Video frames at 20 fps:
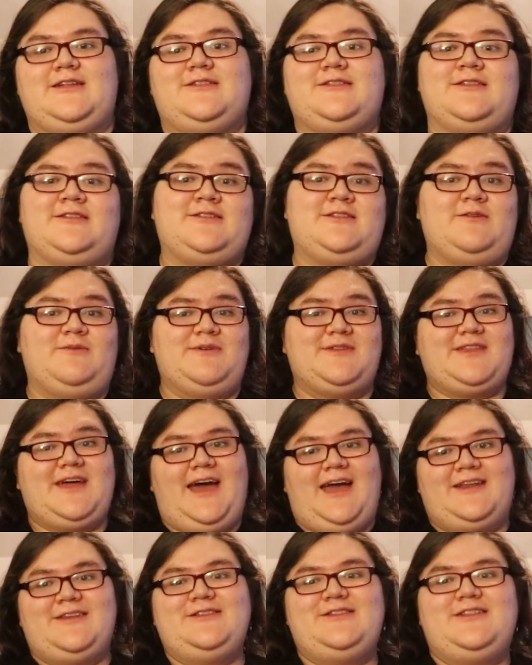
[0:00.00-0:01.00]
Since it was a
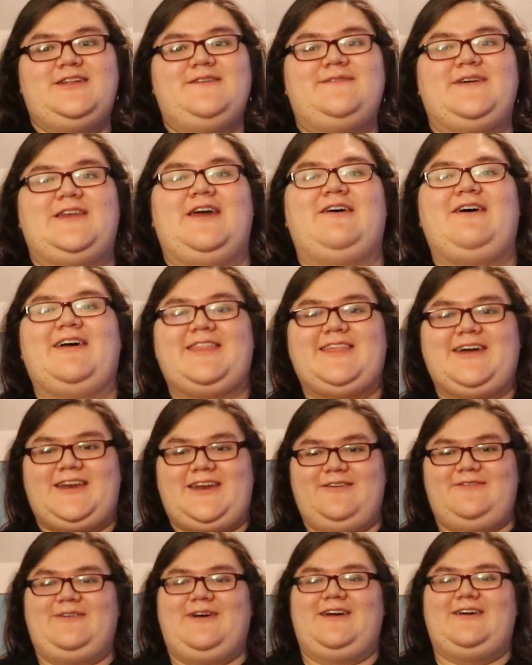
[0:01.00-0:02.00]
hide and seek video, I thought
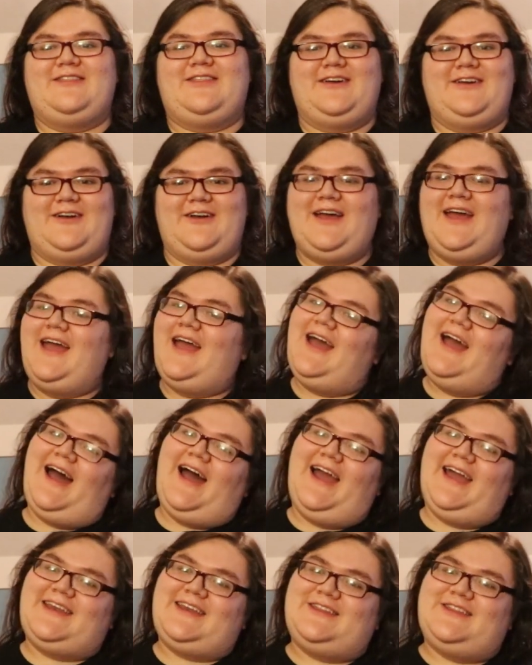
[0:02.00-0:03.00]
I'd wear their
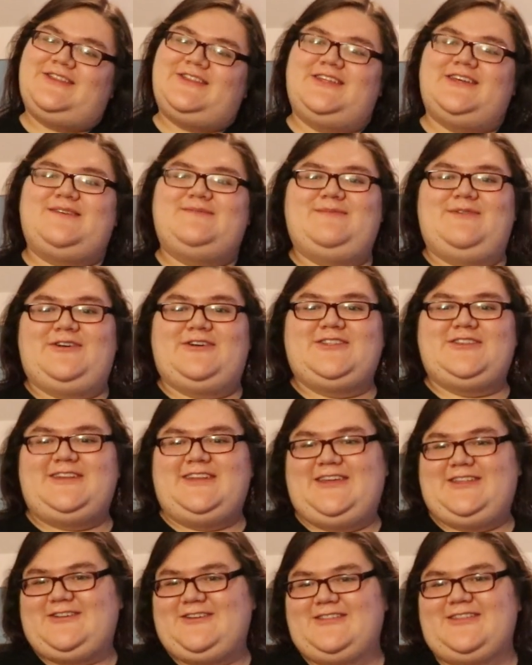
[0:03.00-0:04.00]
hide and seek merch
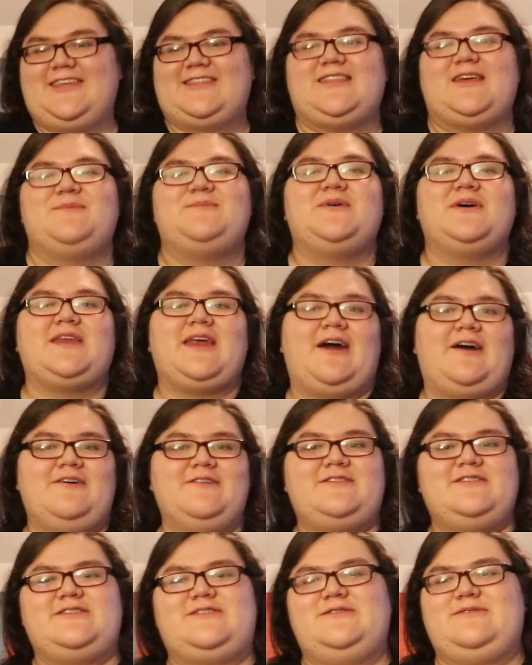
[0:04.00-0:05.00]
t-shirt that they put
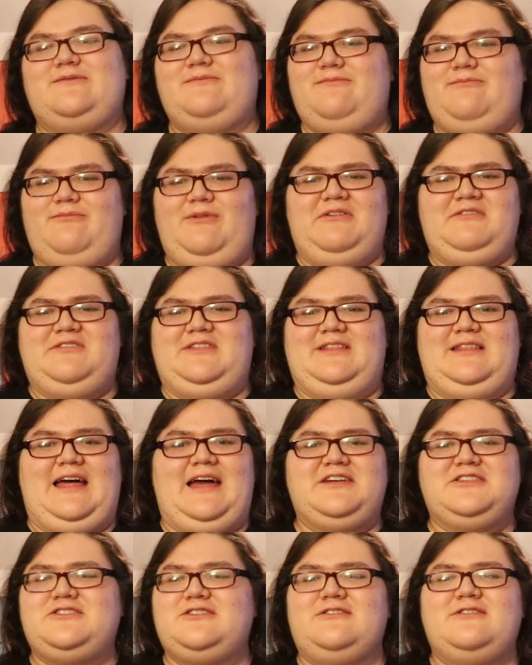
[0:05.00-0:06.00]
out, what was it,
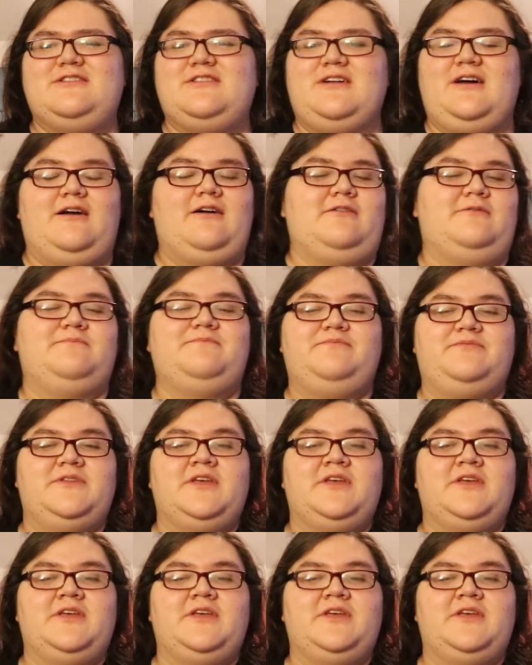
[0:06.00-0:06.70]
last year's? Or,